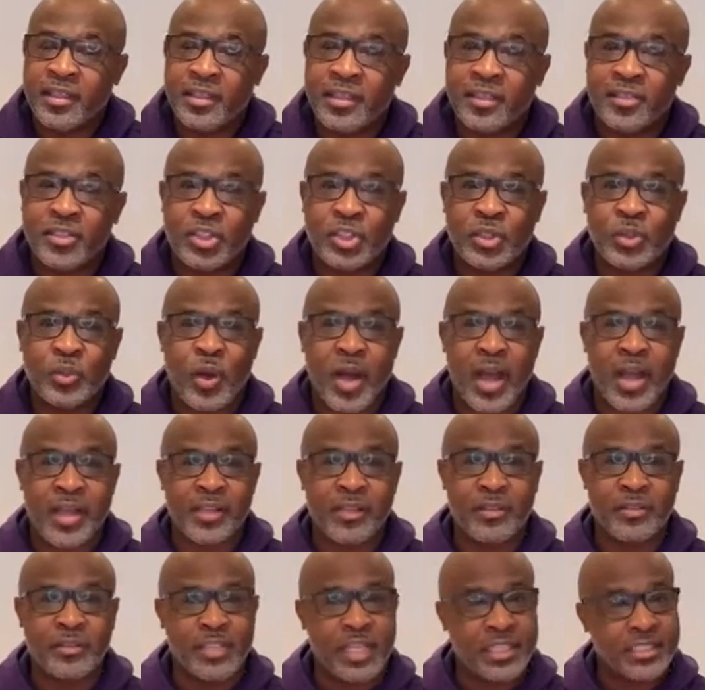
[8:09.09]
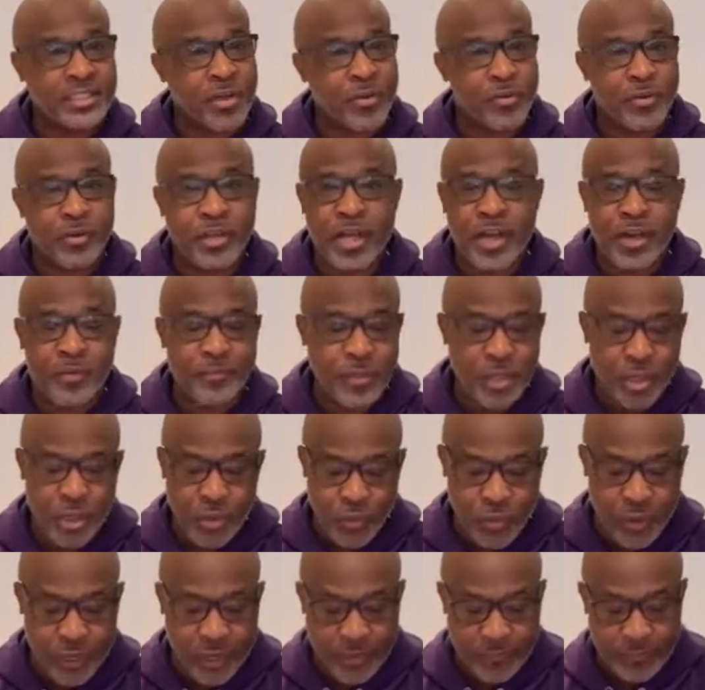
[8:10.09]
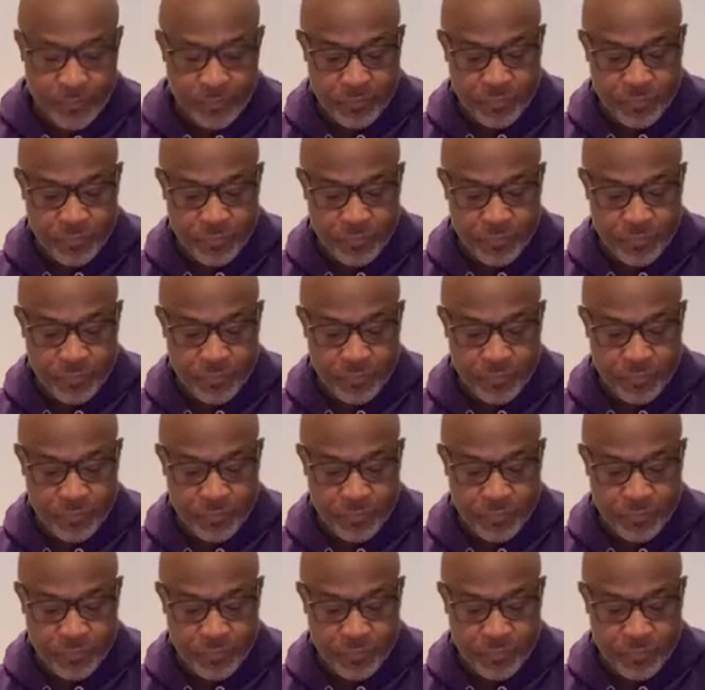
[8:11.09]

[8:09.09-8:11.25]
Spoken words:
the trials that's going to come your way.